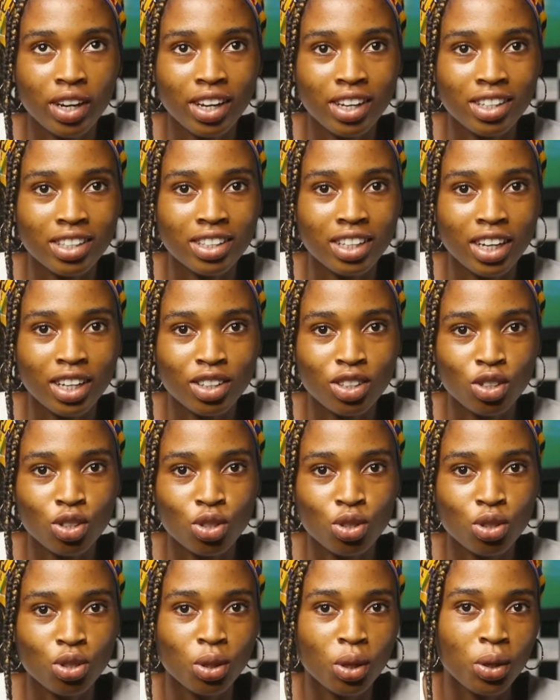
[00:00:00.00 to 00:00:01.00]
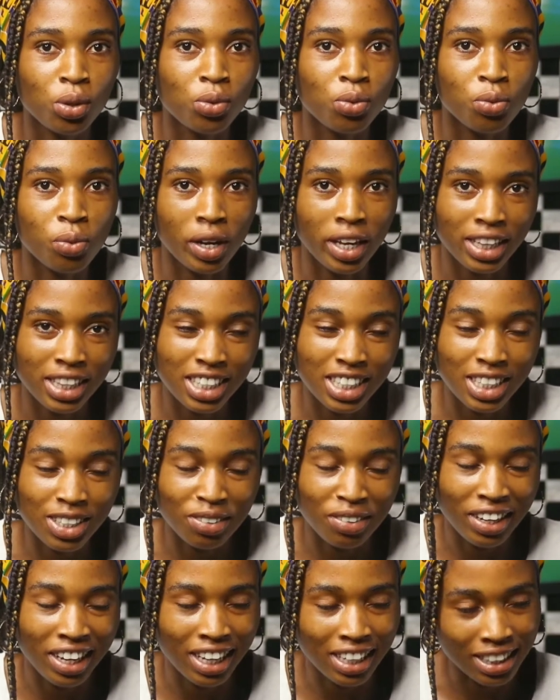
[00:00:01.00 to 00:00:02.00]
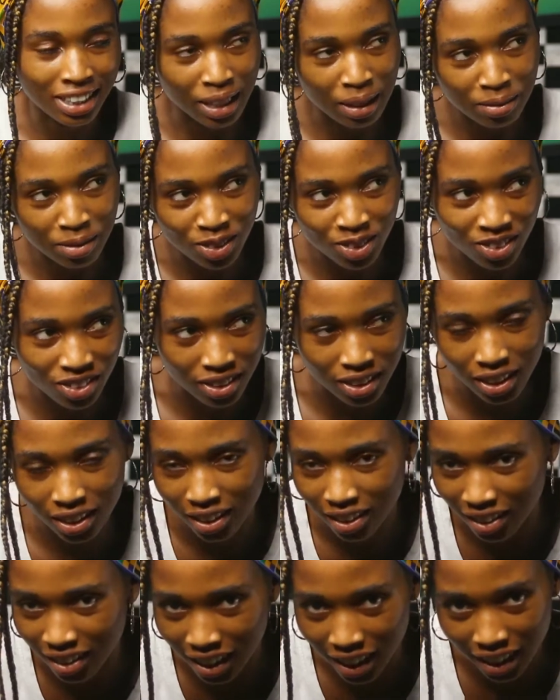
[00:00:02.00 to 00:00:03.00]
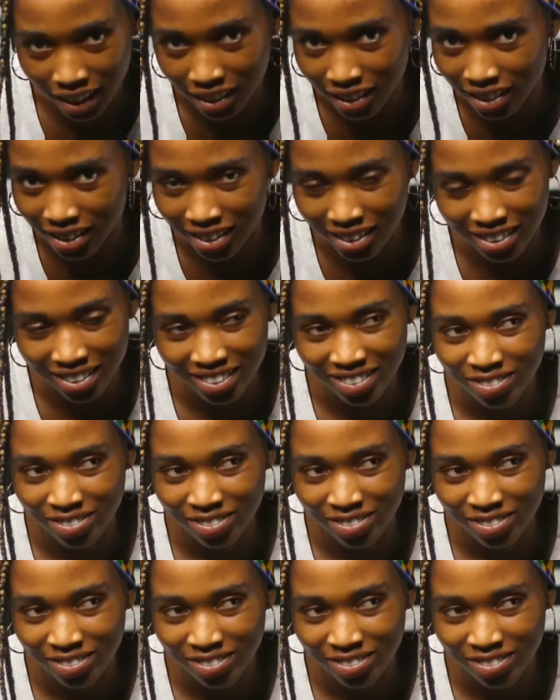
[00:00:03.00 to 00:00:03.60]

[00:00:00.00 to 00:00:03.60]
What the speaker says: is that you should not wait till exams to study, guys.